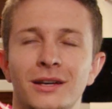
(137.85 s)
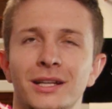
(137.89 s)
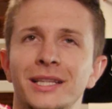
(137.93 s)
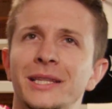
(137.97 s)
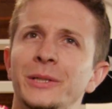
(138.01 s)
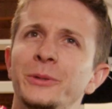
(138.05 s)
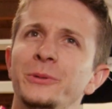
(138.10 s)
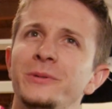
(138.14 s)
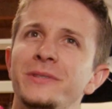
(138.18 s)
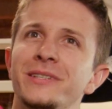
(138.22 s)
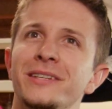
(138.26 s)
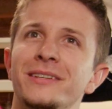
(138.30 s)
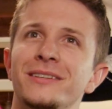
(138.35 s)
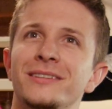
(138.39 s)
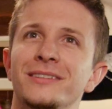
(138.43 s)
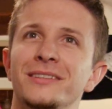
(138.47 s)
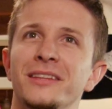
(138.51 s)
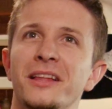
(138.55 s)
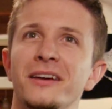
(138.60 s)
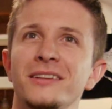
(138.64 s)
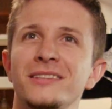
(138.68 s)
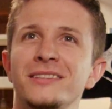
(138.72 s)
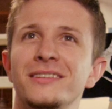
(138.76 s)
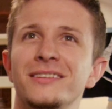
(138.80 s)

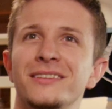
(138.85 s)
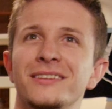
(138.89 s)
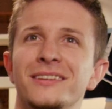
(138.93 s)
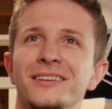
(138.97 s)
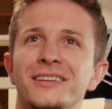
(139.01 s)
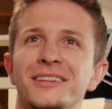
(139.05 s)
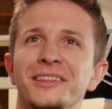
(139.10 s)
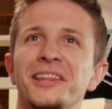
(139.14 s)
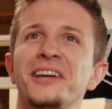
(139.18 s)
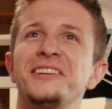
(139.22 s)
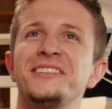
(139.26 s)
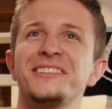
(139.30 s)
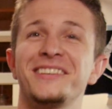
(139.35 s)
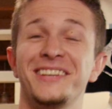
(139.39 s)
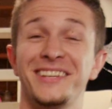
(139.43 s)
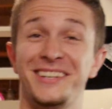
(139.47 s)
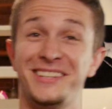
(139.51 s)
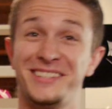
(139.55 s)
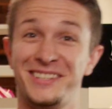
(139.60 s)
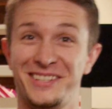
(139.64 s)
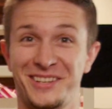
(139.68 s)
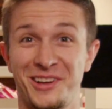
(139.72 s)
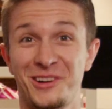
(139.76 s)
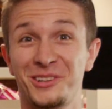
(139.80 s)

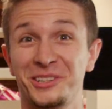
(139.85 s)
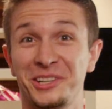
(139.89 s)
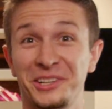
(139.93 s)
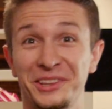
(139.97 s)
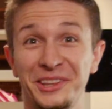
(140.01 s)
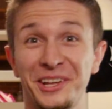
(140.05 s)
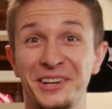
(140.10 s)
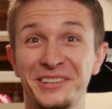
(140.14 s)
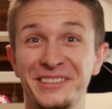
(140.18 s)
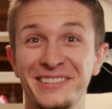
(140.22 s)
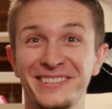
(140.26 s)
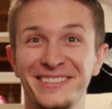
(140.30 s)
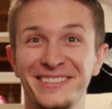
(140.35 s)
It's called a LUT.